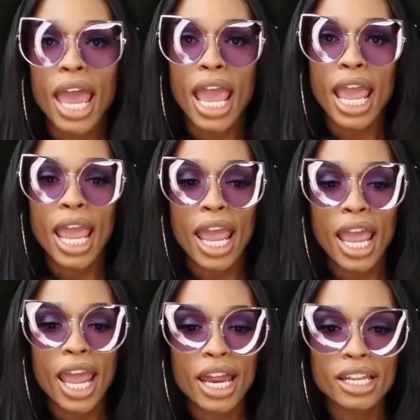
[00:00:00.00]

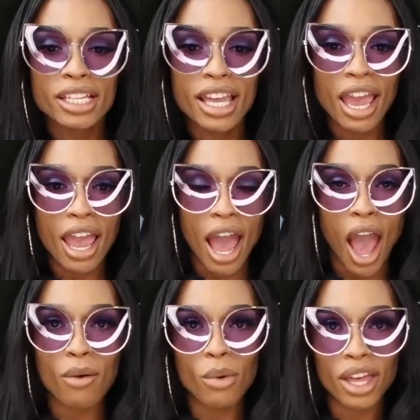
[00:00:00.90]
And yeah,
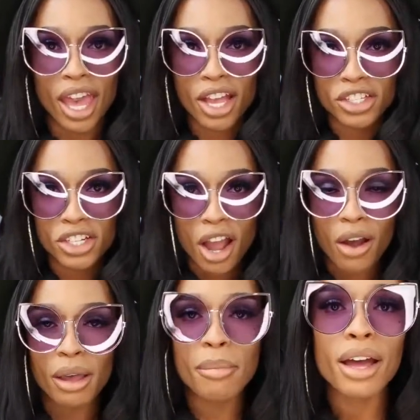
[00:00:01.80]
I will catch
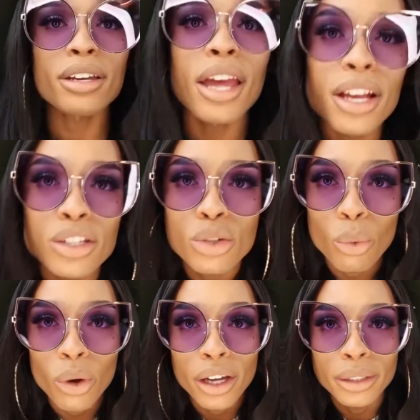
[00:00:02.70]
y'all in my next
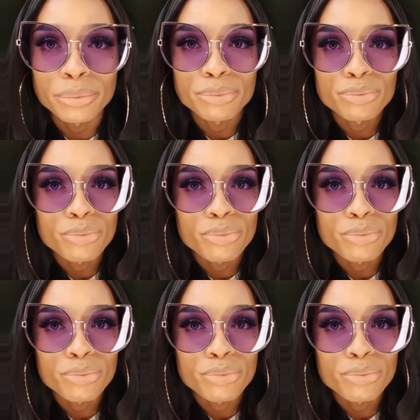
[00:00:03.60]
one.